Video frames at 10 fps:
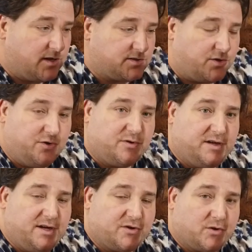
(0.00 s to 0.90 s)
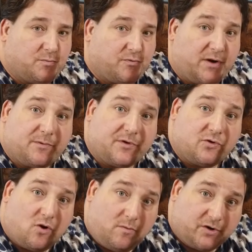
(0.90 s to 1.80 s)
So you can either print with a
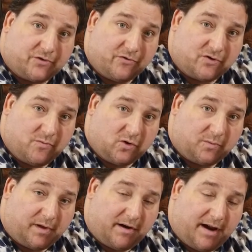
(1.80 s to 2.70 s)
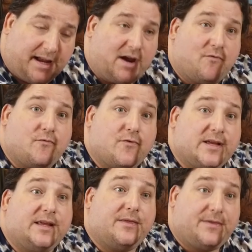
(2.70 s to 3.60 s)
normal extrusion multiplier and get
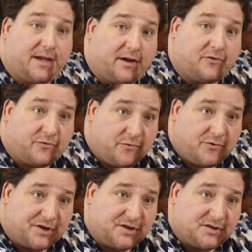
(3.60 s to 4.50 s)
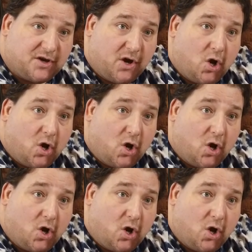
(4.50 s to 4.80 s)
really thick extrusions,